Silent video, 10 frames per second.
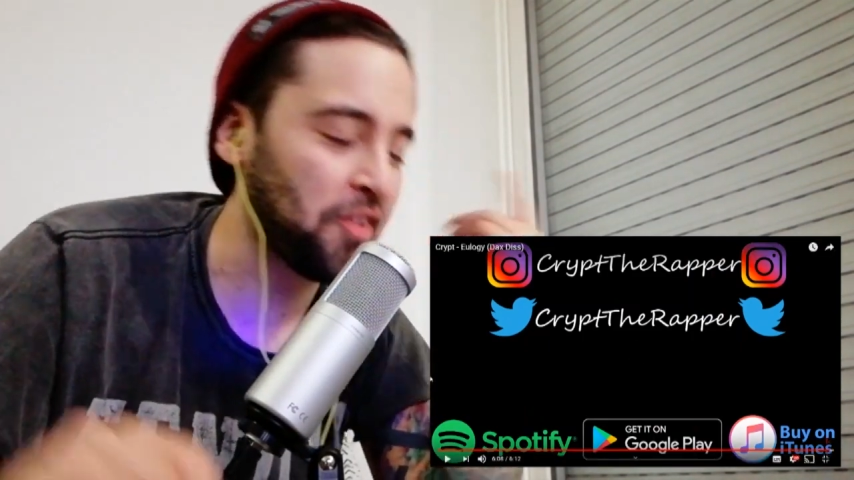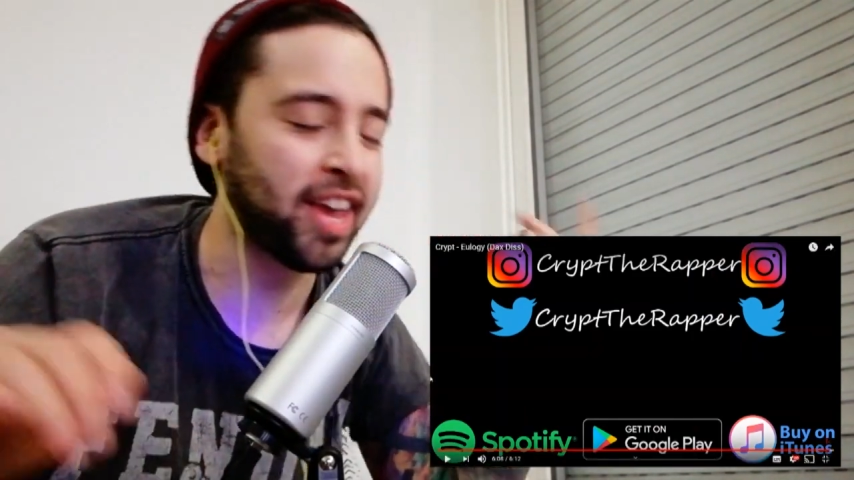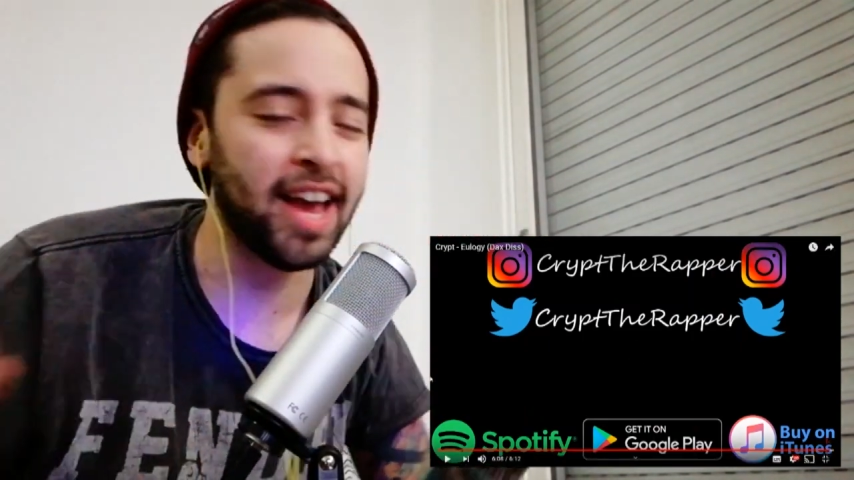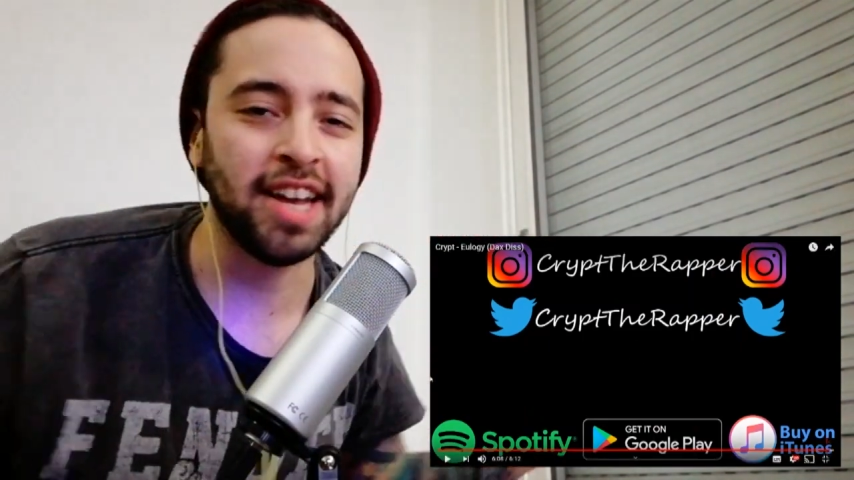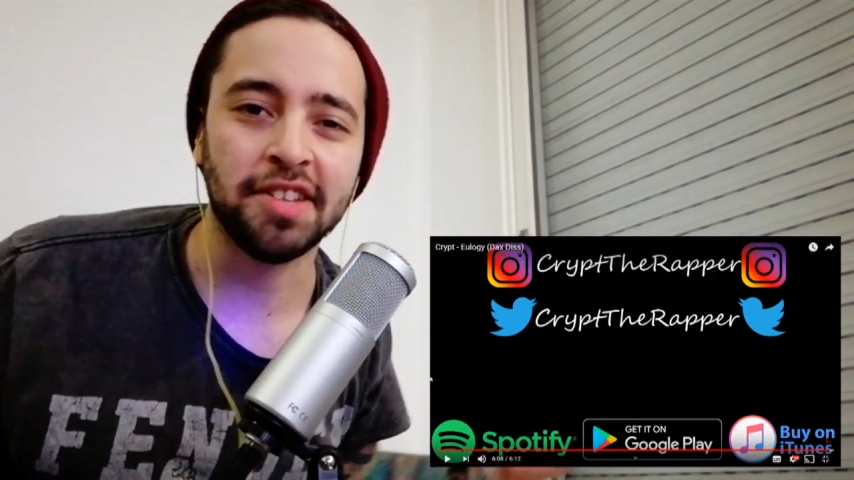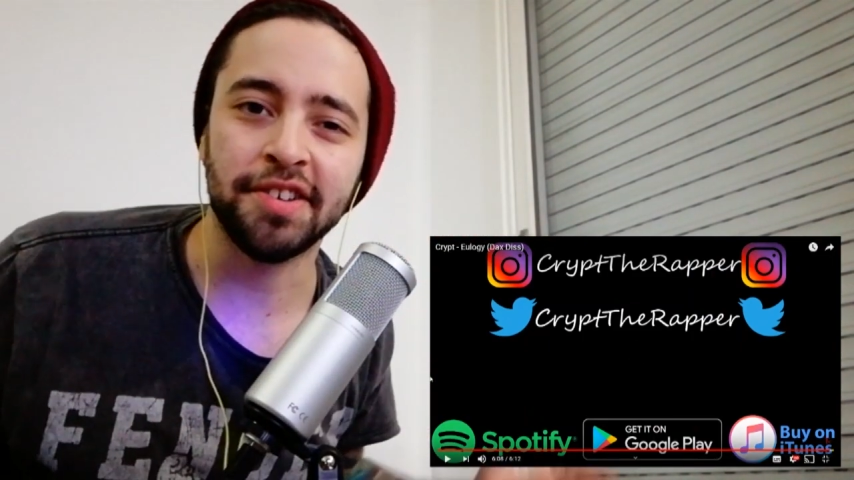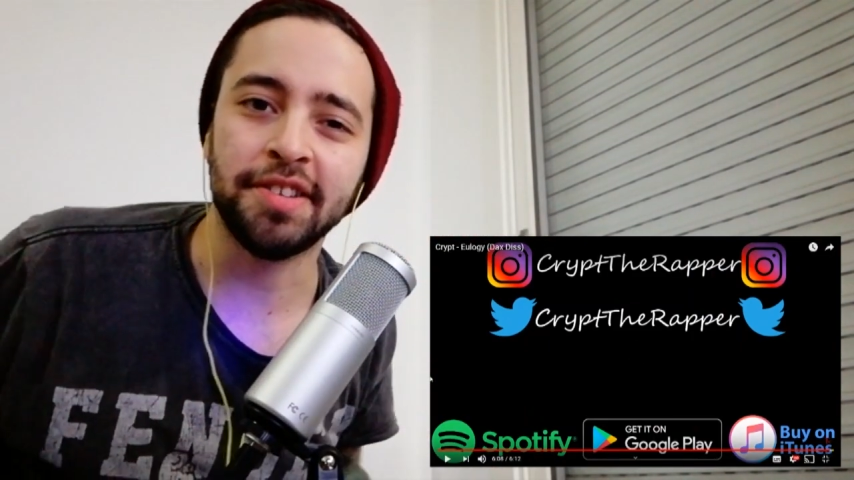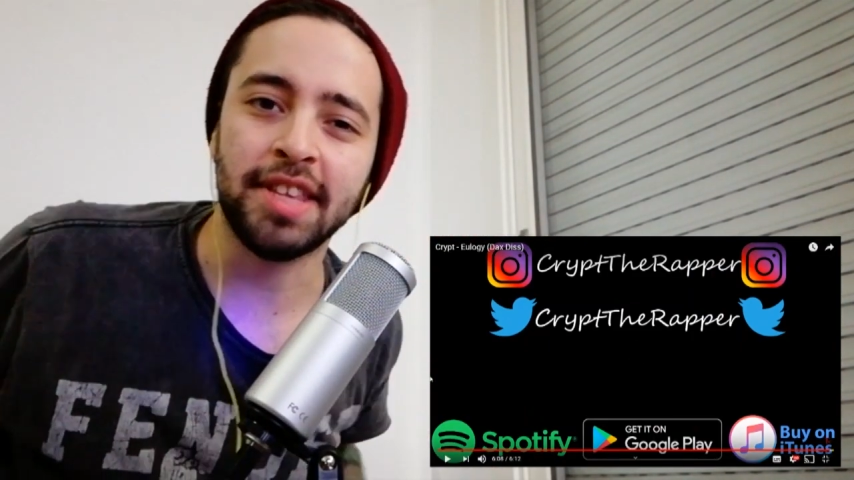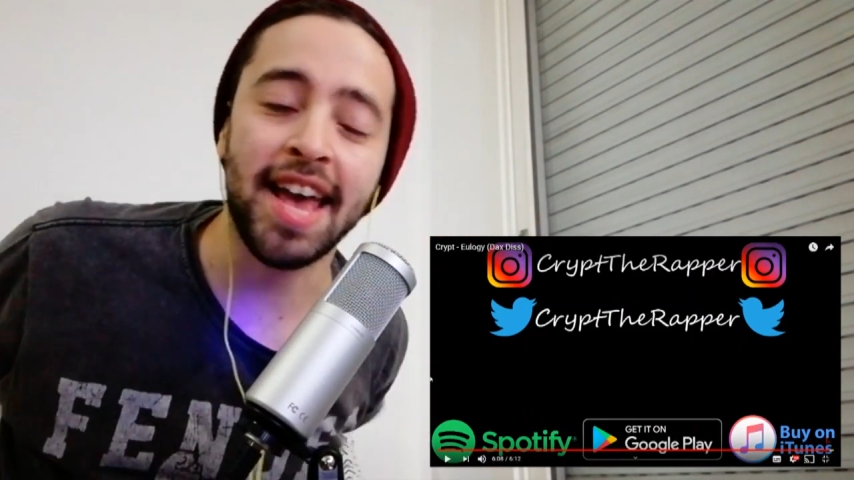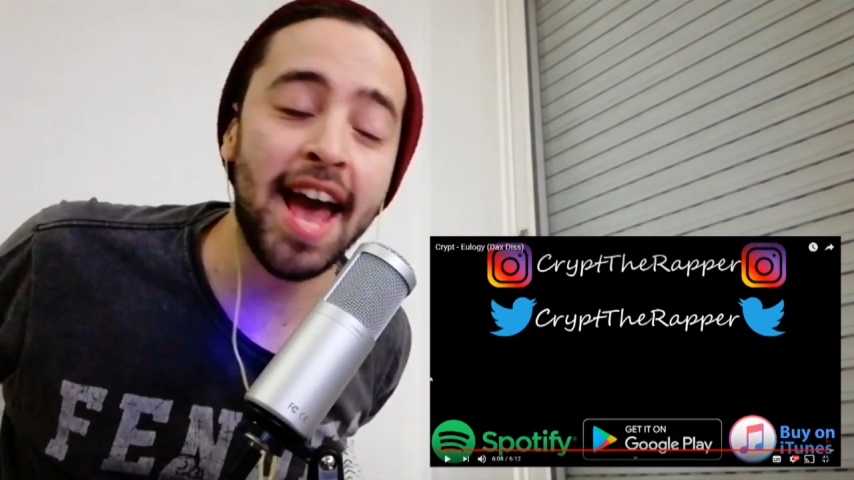Okay,
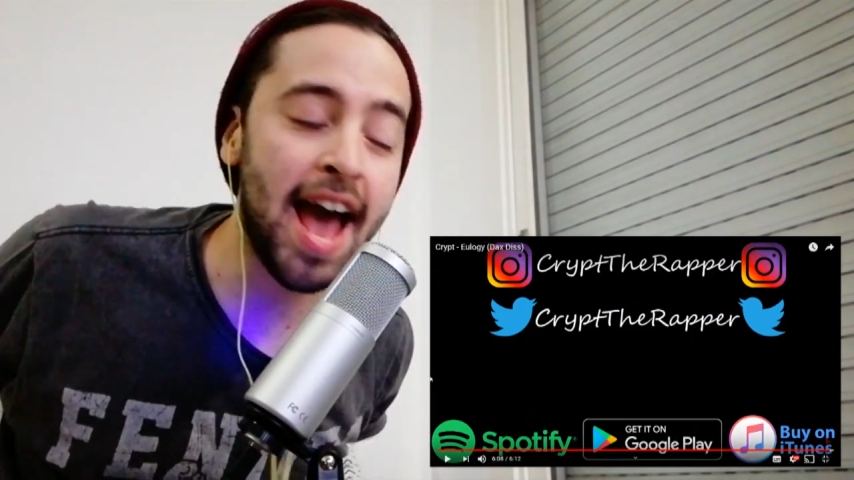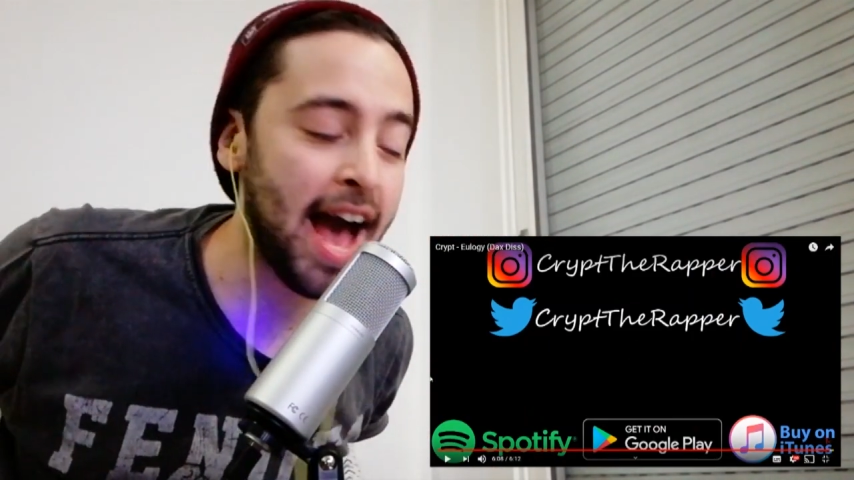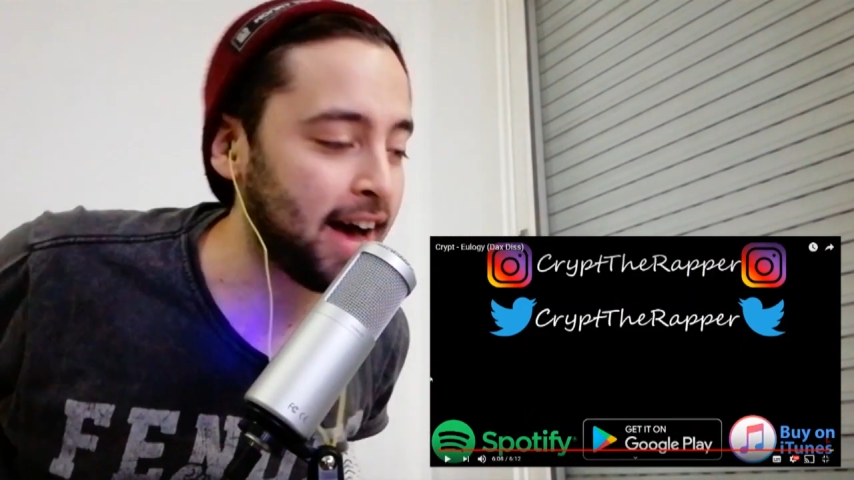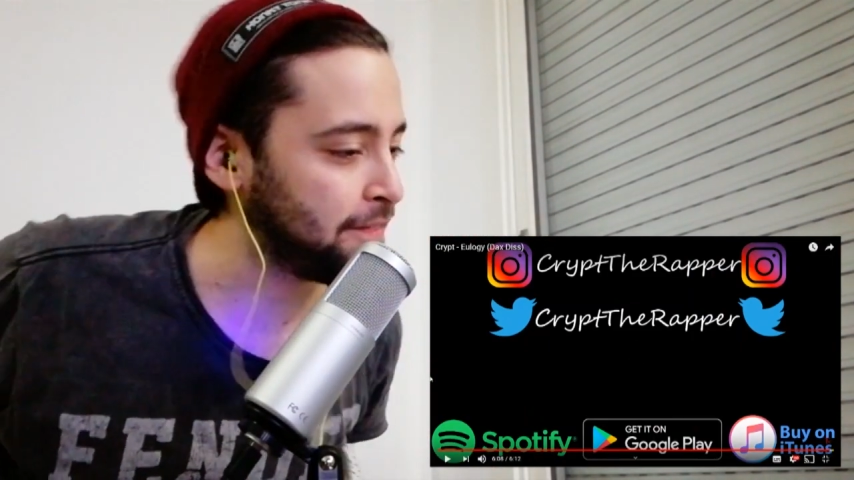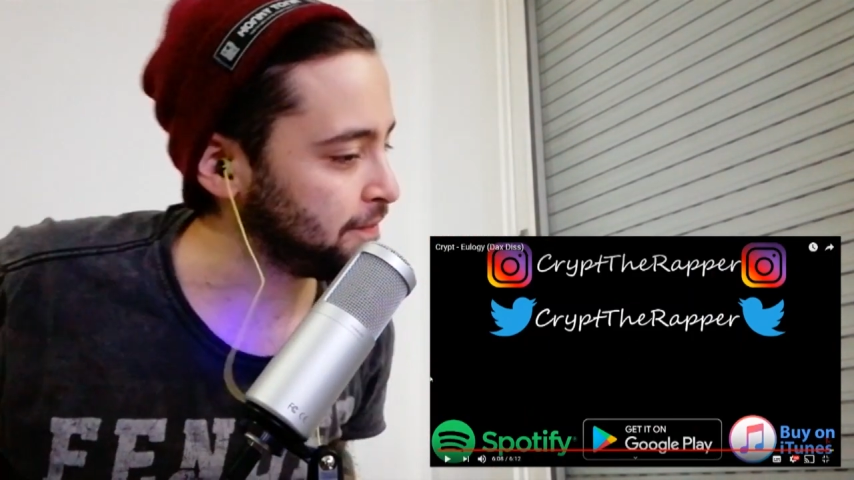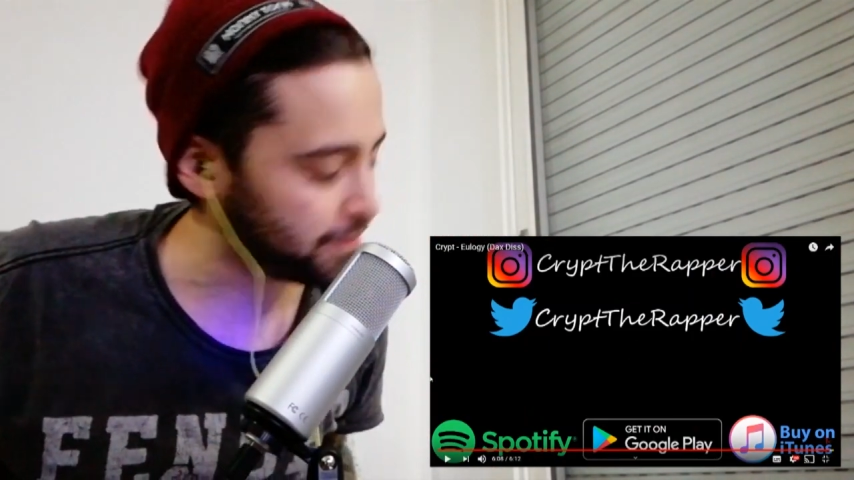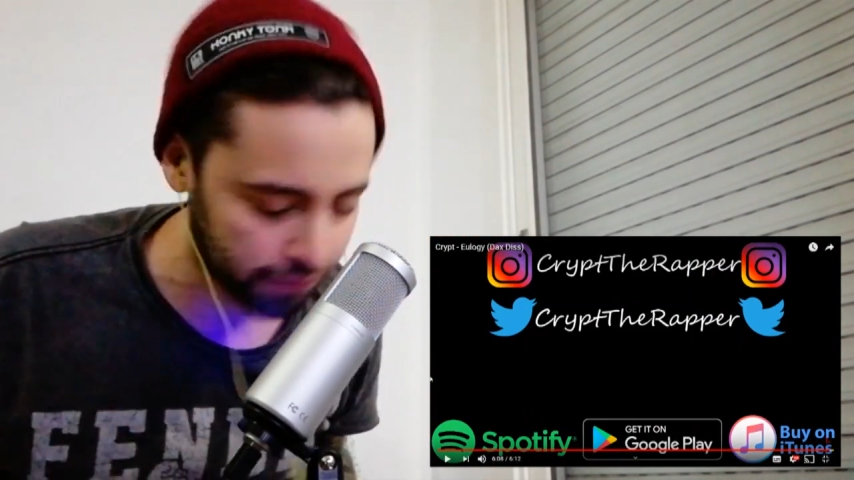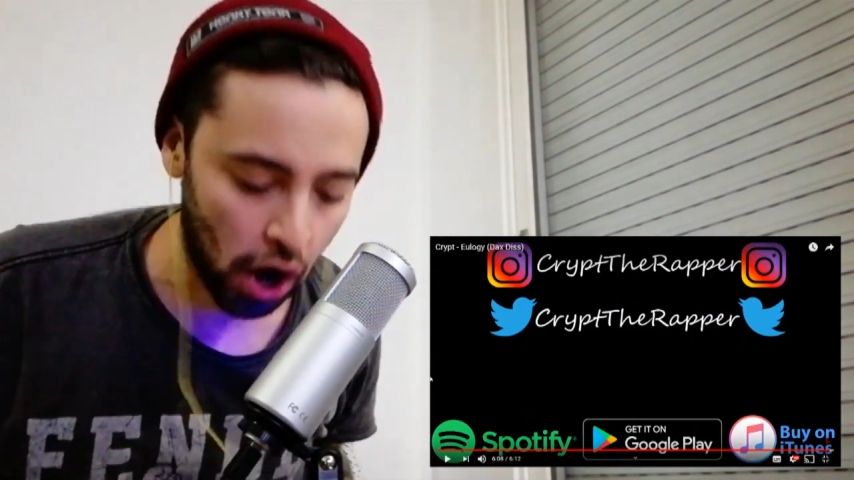dude. Yeah.